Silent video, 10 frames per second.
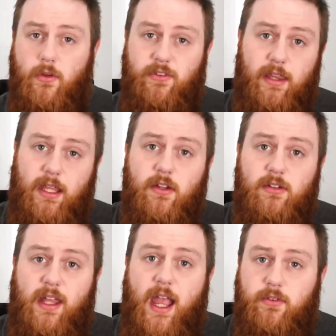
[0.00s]
Cost
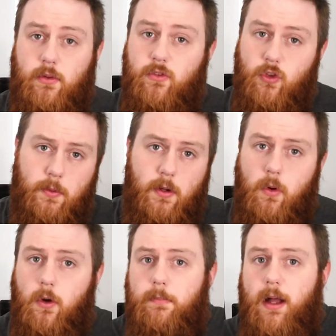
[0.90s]
allocation tags are a super
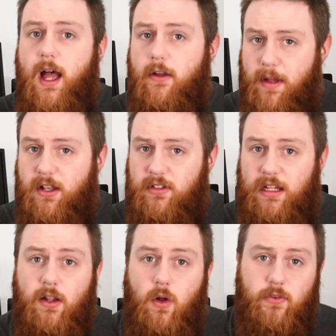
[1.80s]
important part of managing
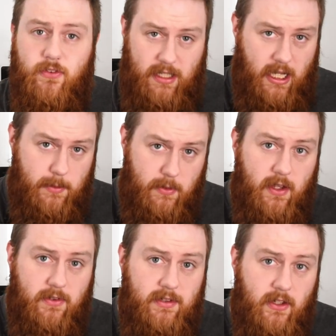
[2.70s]
our costs in
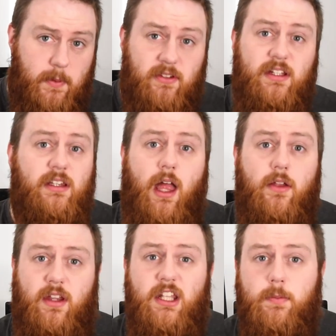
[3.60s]
AWS, especially in
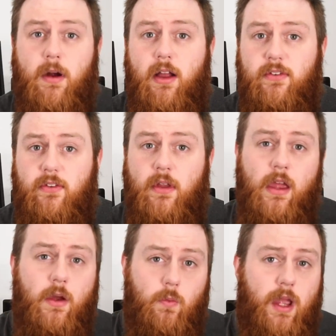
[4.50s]
large enterprises
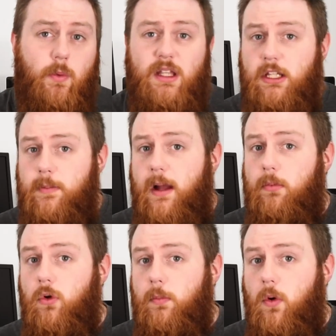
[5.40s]
where we need to be able
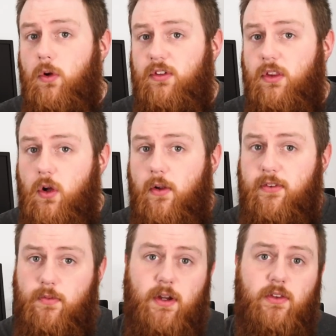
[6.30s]
to apportion the
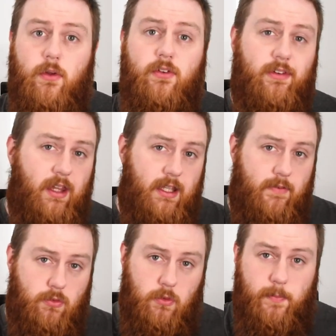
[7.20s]
cost of resources to
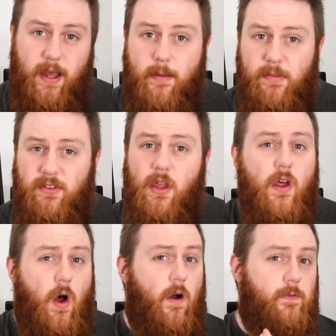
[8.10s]
individual departments,
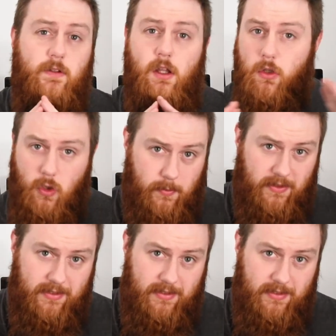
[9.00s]
often at enormous